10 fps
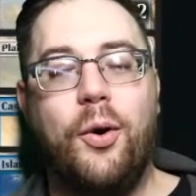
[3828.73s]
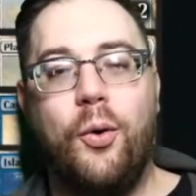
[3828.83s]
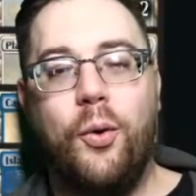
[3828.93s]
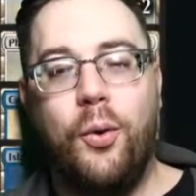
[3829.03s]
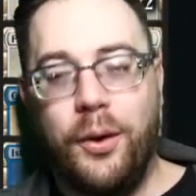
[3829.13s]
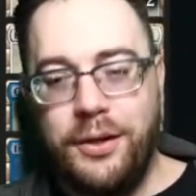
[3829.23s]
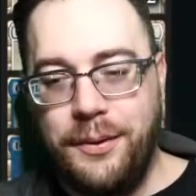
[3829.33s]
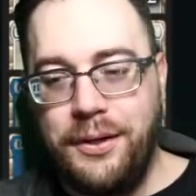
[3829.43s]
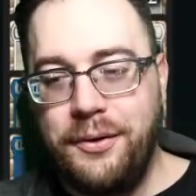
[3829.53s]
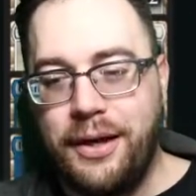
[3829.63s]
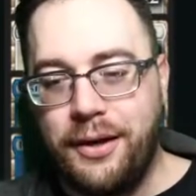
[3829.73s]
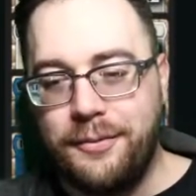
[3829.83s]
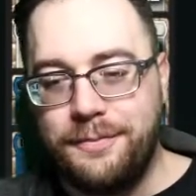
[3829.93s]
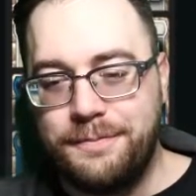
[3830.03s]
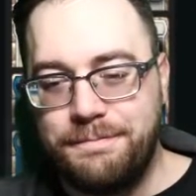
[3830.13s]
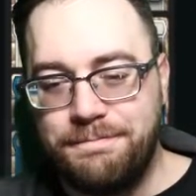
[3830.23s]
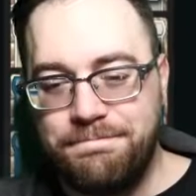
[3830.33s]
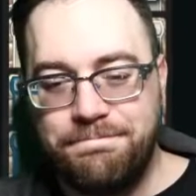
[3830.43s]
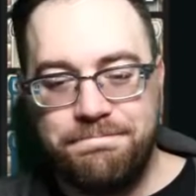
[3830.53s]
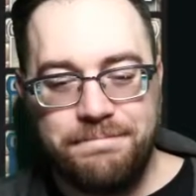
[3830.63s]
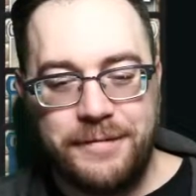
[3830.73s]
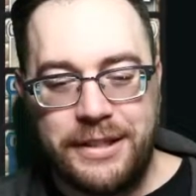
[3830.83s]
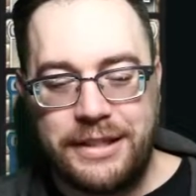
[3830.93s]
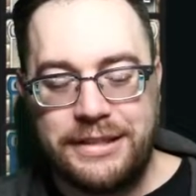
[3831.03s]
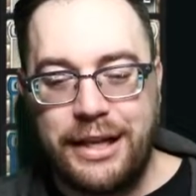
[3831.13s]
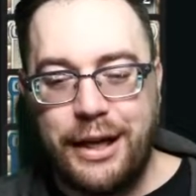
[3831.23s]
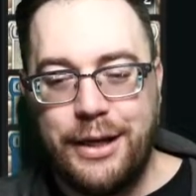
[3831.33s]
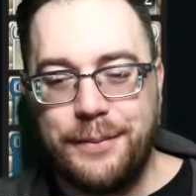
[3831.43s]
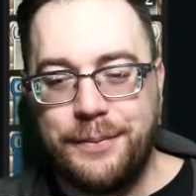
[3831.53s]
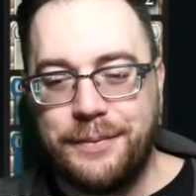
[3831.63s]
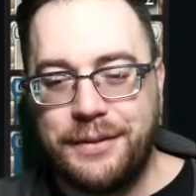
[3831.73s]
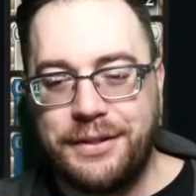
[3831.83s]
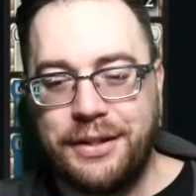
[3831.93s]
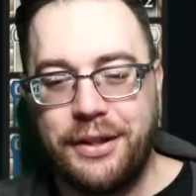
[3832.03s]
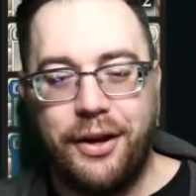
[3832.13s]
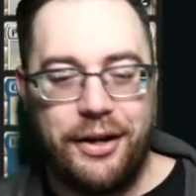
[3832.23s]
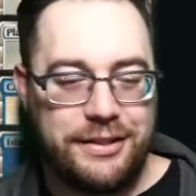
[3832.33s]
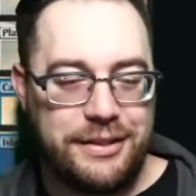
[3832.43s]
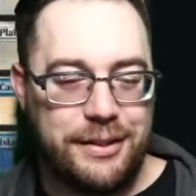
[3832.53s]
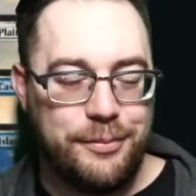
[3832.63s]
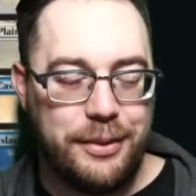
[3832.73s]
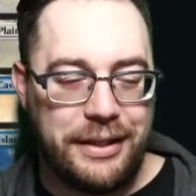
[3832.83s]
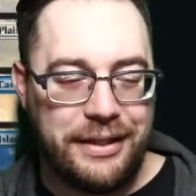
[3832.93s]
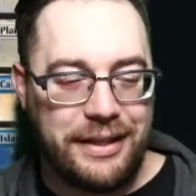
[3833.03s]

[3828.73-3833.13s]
What do we do here? Because I am just lost completely.